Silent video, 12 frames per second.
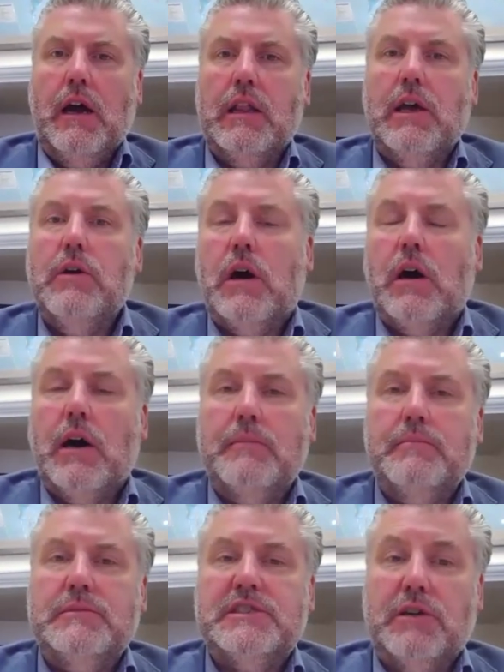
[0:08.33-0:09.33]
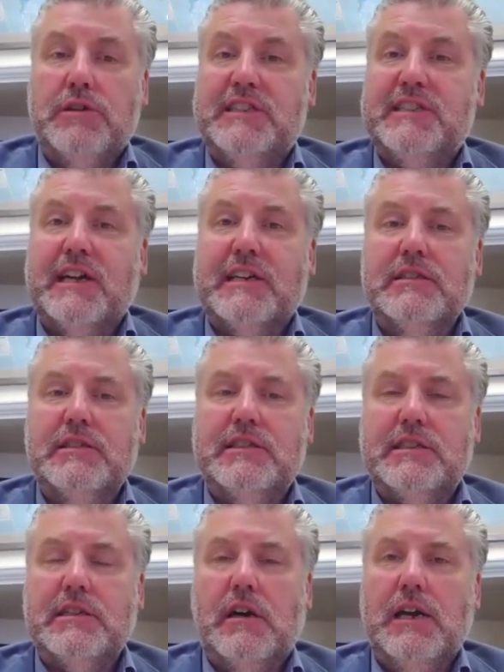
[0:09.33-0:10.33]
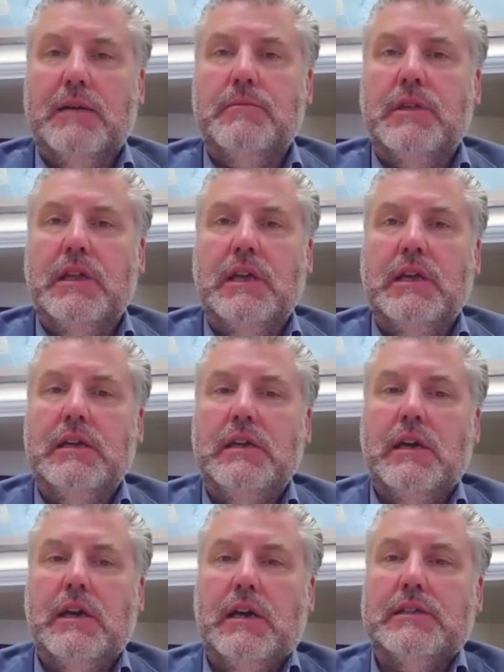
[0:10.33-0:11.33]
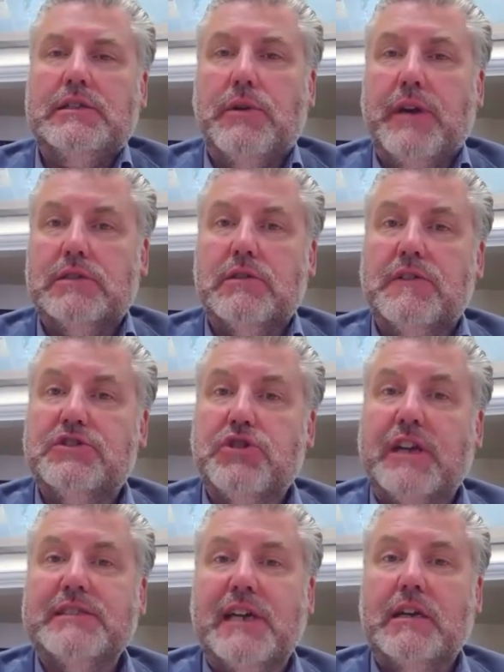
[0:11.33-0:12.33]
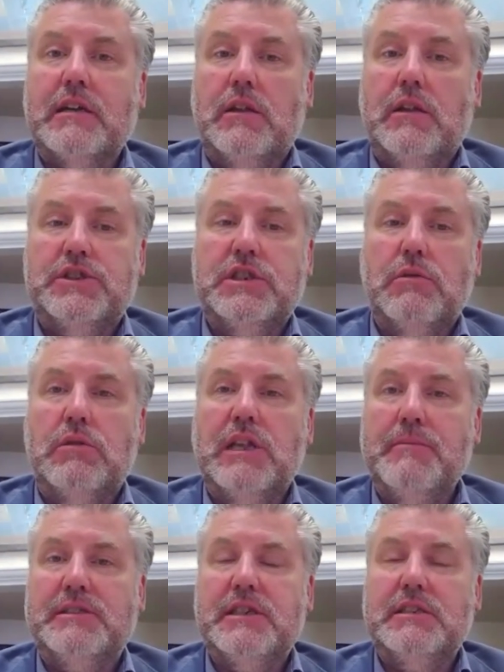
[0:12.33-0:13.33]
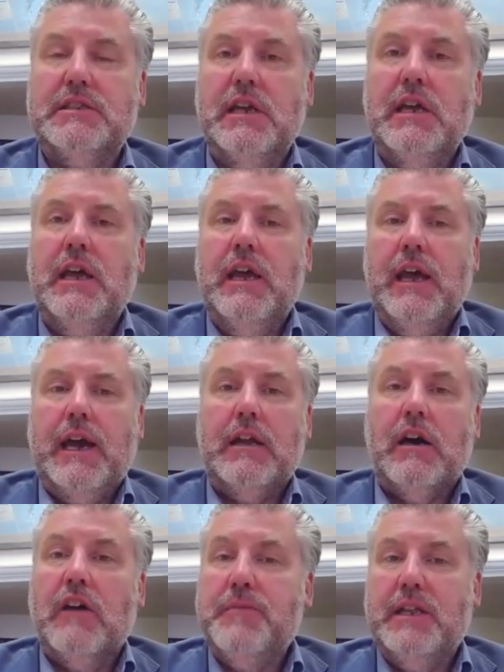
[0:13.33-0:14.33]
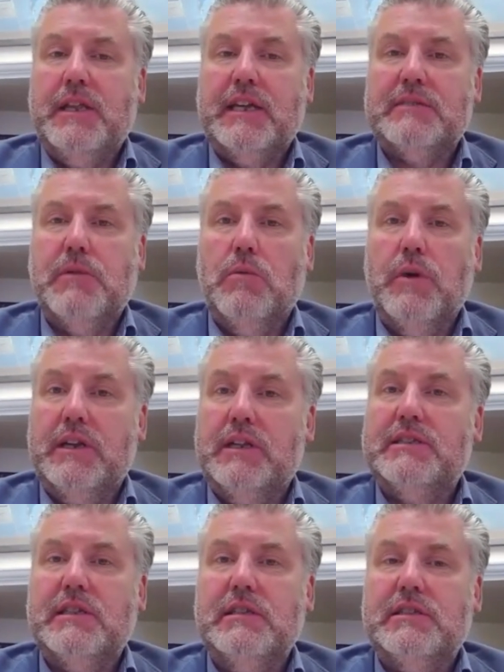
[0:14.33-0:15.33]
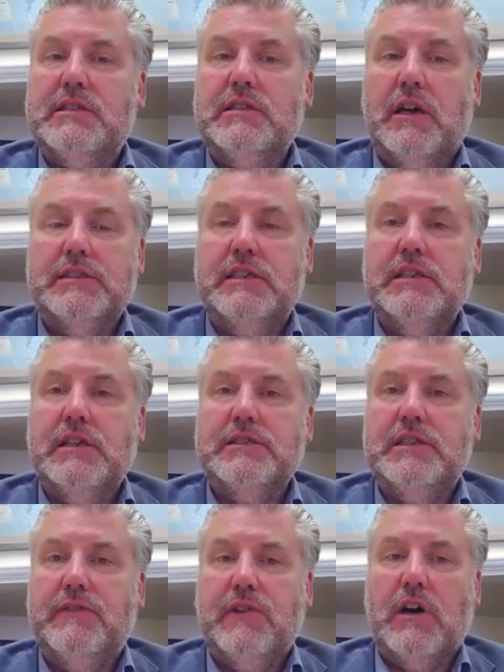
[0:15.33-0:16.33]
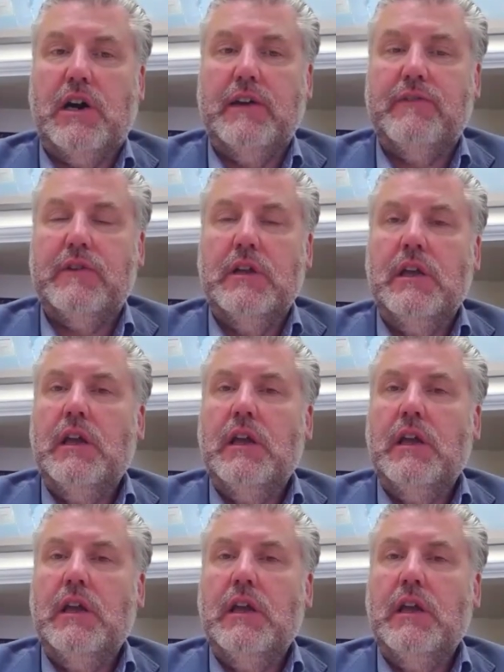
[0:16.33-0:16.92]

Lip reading: Hello, I'm Tony Saggers. I'm the director of Stratac Logical Limited, and I've been an expert witness since 1995.